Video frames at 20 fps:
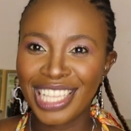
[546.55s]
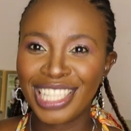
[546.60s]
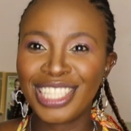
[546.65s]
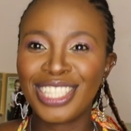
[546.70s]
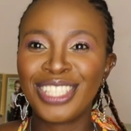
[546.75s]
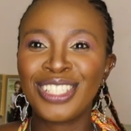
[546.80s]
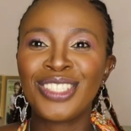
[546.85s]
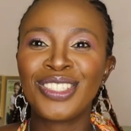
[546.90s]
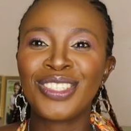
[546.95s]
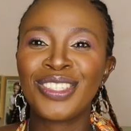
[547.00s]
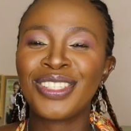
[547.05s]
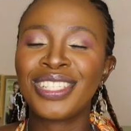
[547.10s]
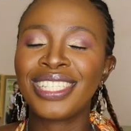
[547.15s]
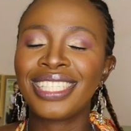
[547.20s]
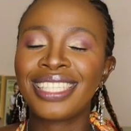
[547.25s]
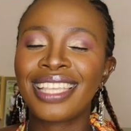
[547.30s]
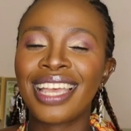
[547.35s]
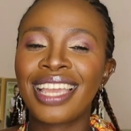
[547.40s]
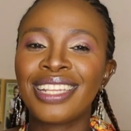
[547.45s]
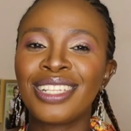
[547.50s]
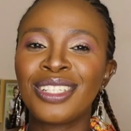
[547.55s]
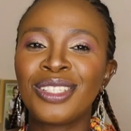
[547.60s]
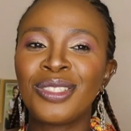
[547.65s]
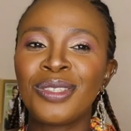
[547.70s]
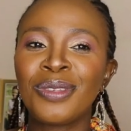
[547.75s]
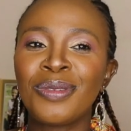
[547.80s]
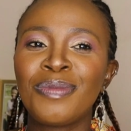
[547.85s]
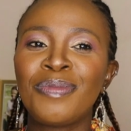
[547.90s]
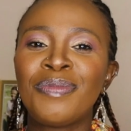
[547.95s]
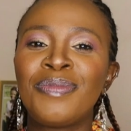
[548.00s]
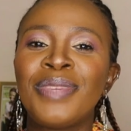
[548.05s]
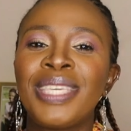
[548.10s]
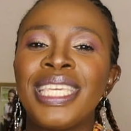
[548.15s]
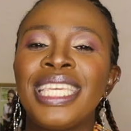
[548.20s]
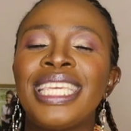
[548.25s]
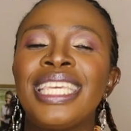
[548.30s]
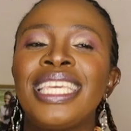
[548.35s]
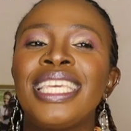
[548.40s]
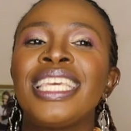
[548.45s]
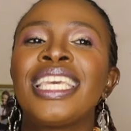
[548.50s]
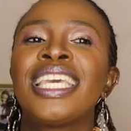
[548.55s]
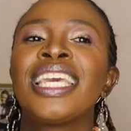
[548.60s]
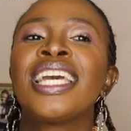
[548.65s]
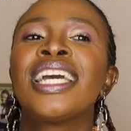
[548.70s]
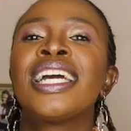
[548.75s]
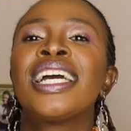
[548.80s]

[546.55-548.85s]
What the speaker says: since you decided to be